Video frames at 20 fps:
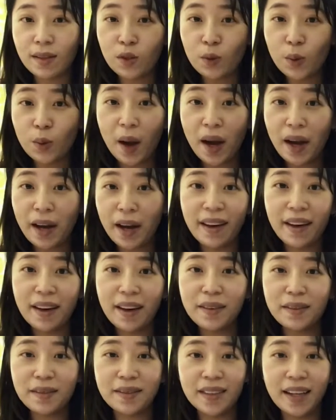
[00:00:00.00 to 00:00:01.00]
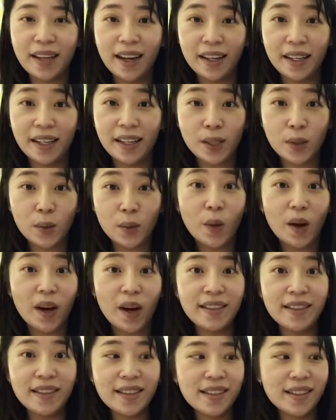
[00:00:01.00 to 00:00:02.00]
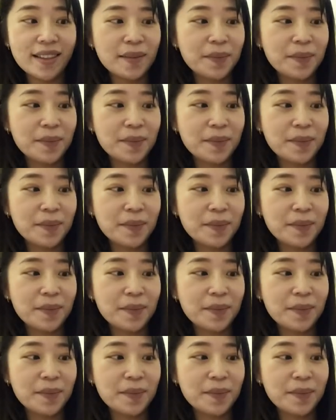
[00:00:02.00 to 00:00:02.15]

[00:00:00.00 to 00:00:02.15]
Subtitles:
try it out at least once.